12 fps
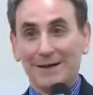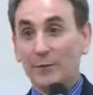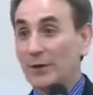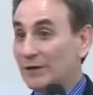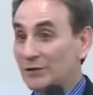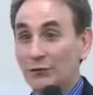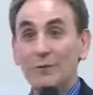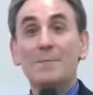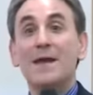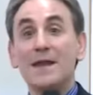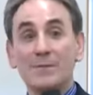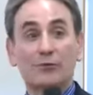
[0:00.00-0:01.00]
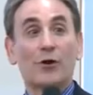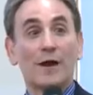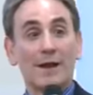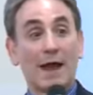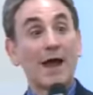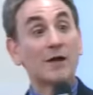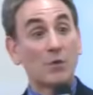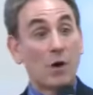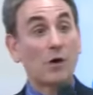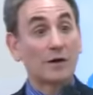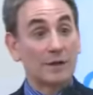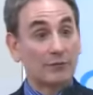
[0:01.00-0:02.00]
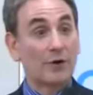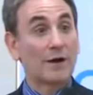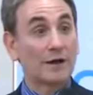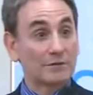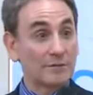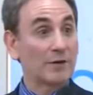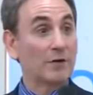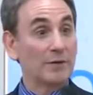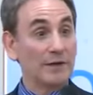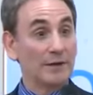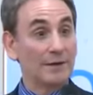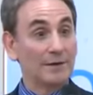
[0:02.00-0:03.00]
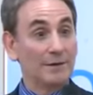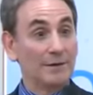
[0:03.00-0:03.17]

And we enjoy many high-quality products from Korea.